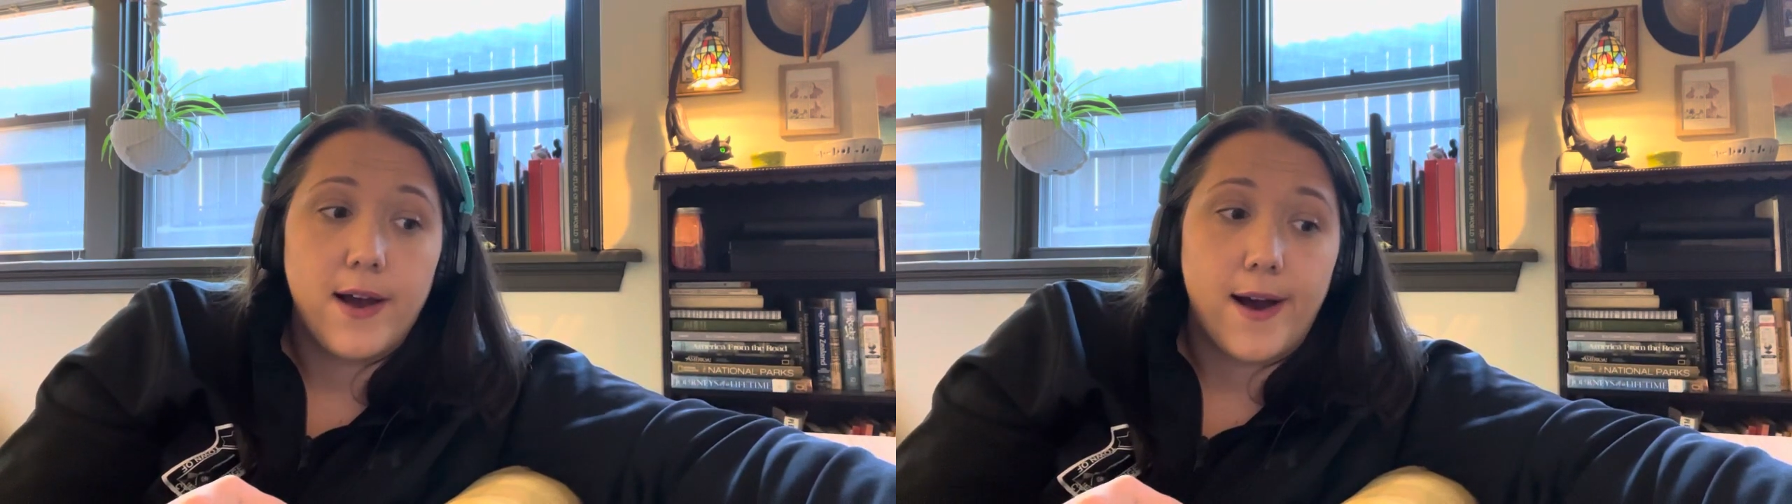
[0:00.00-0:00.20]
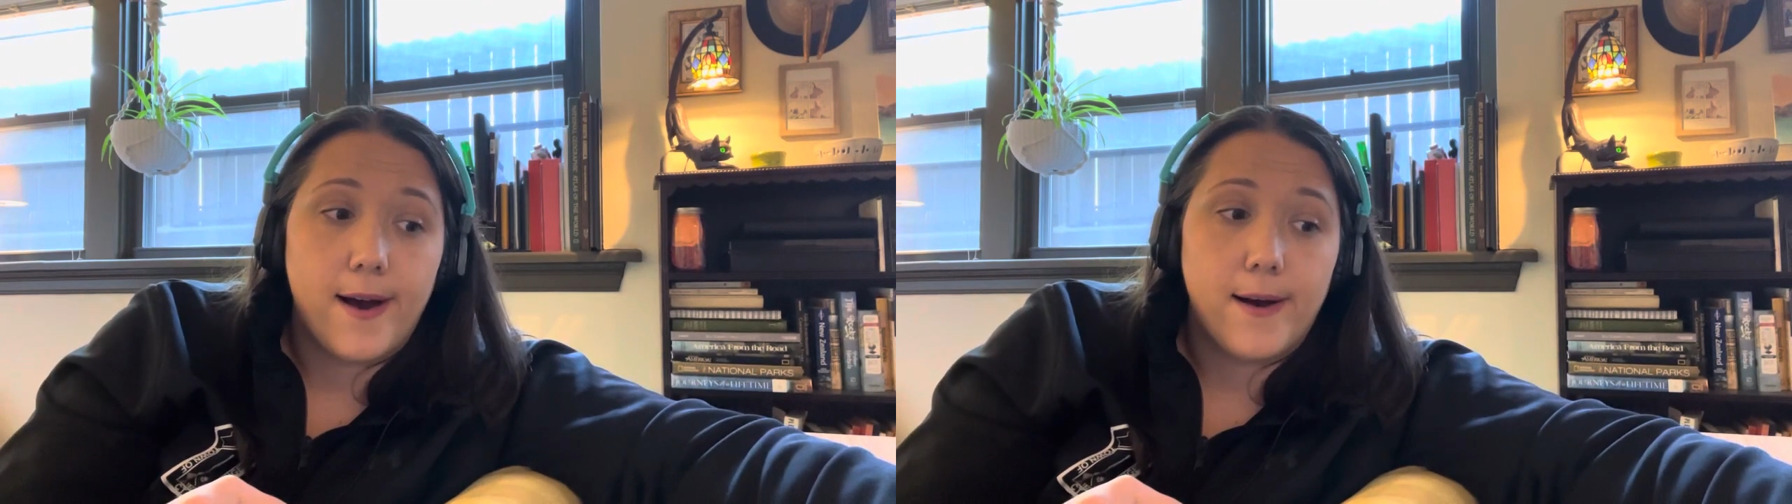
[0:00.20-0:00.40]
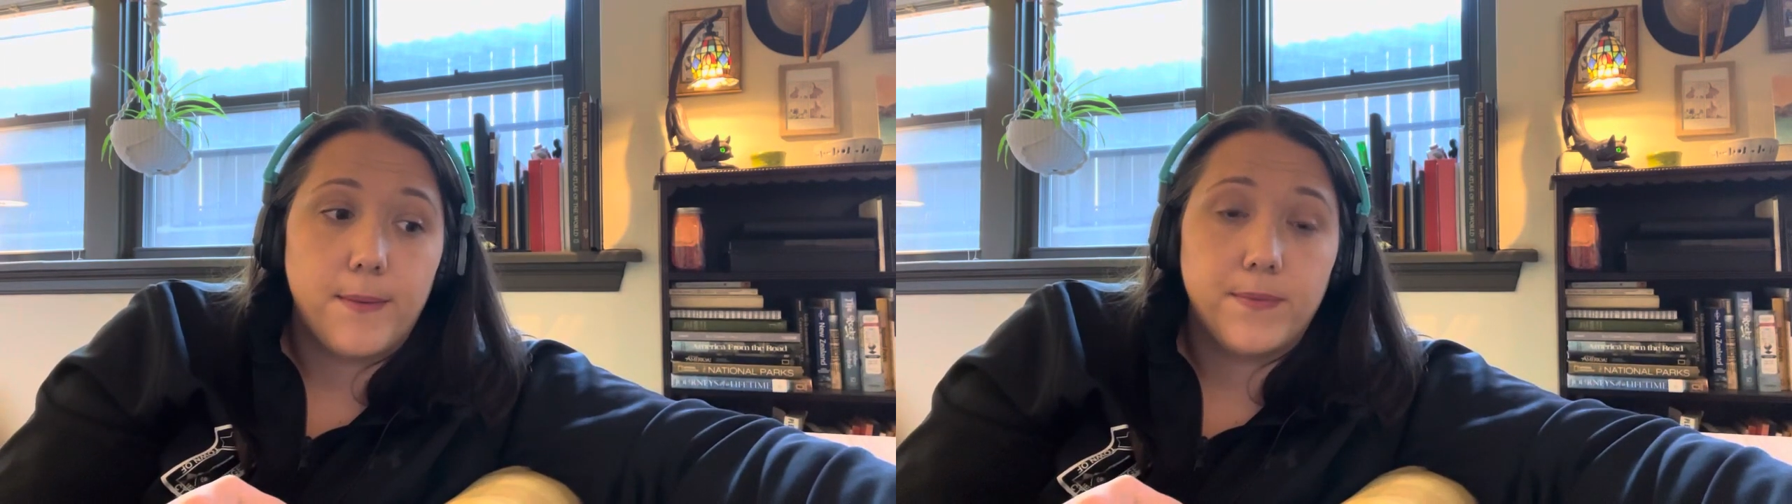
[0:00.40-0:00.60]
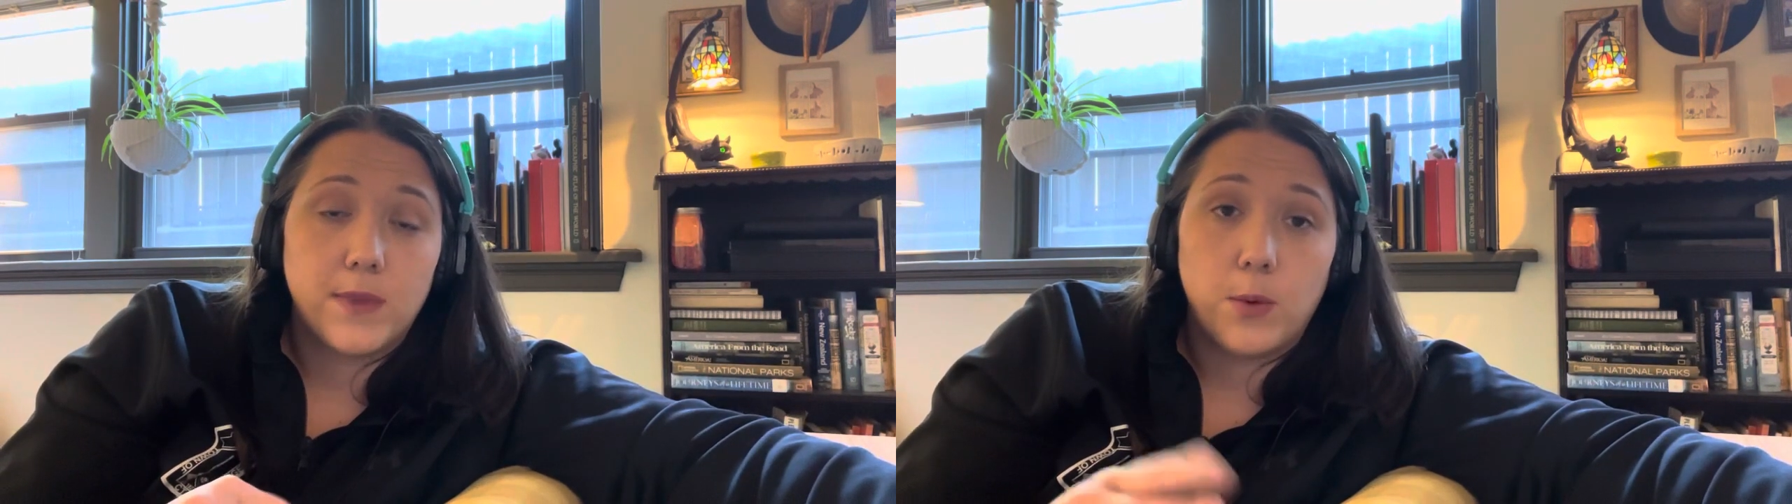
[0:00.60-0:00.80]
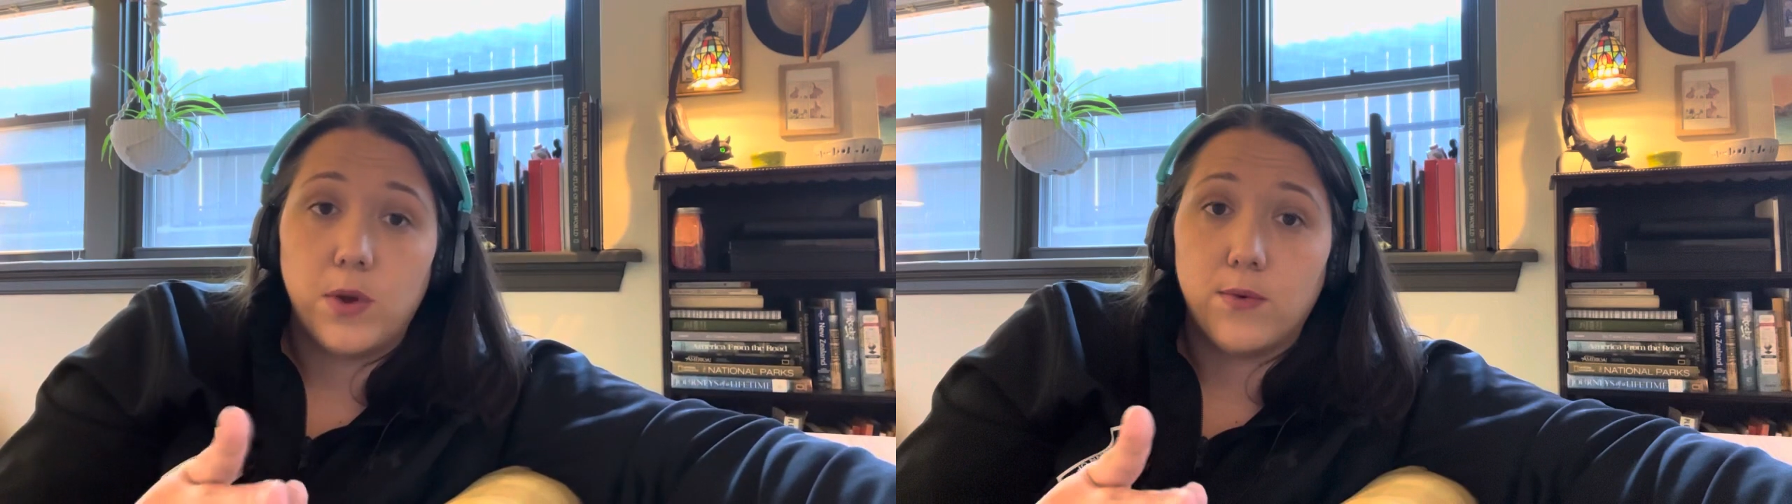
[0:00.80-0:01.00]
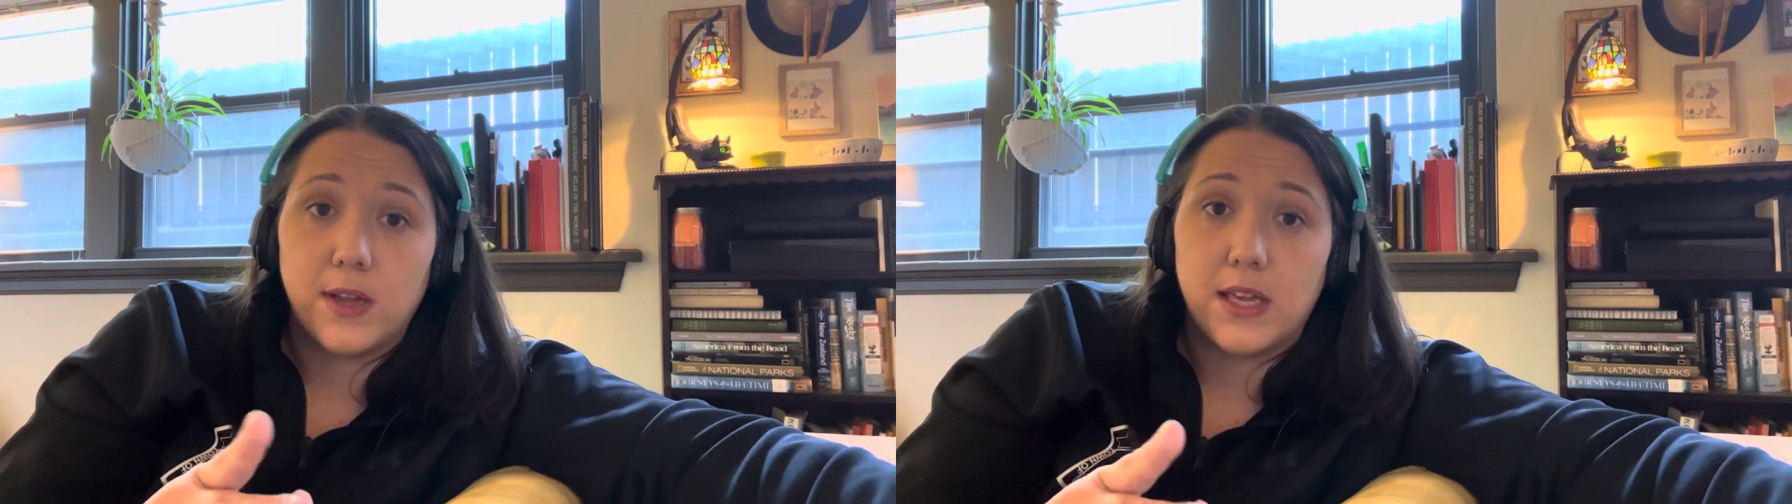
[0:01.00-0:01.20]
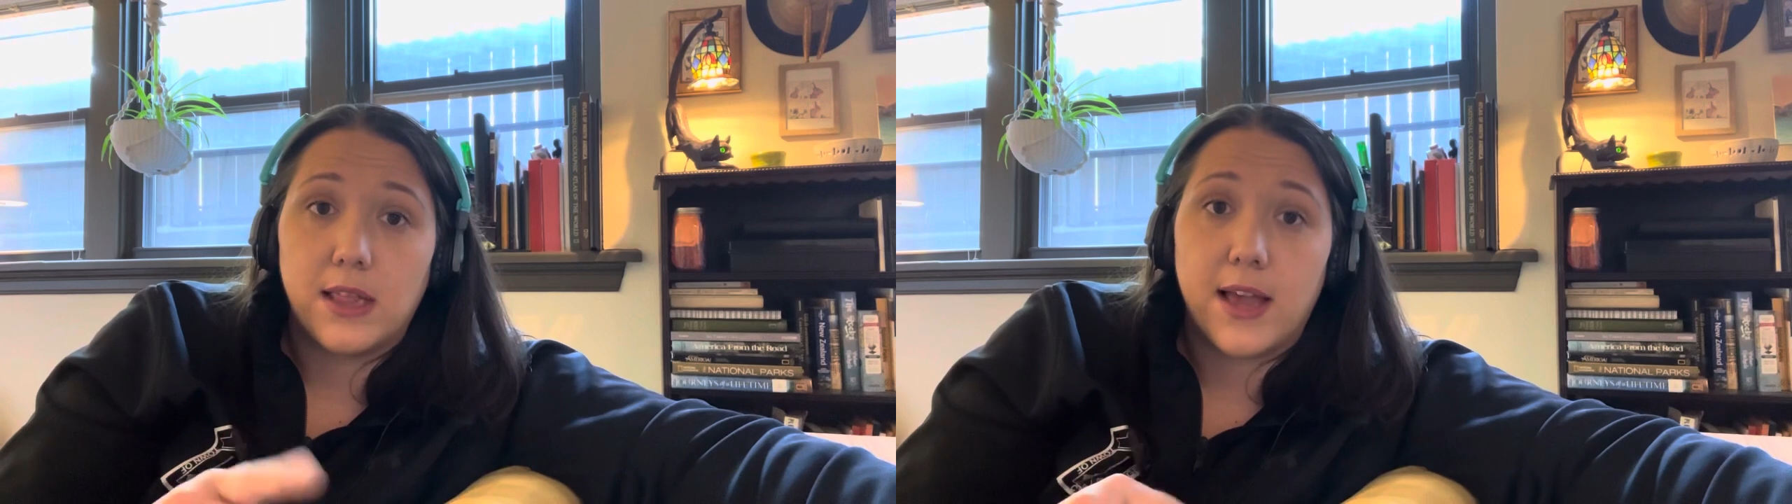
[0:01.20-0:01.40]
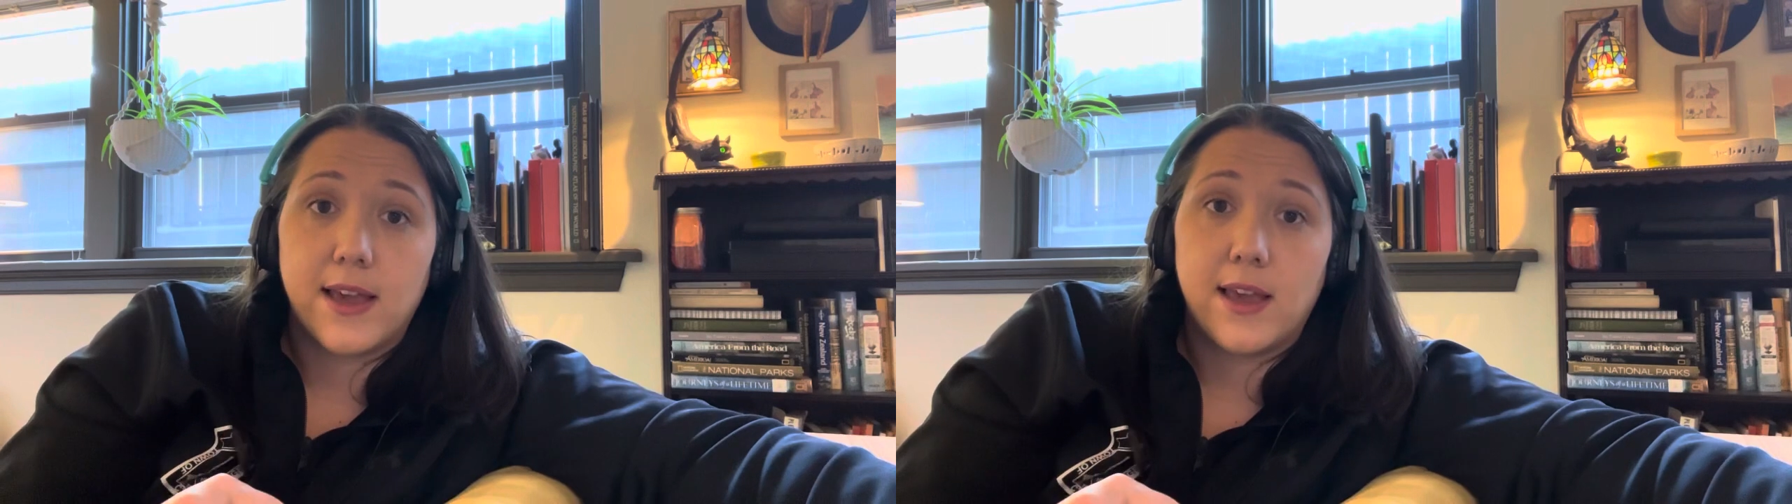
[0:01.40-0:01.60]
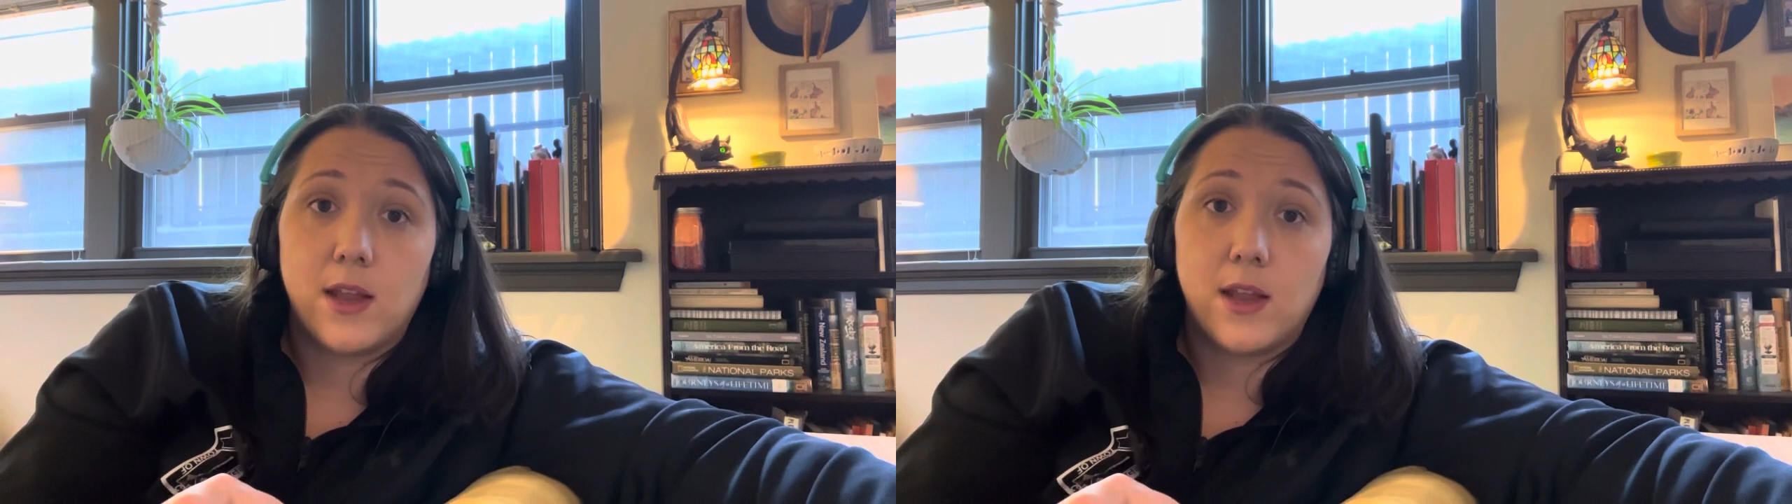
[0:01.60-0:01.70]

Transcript: and we really like,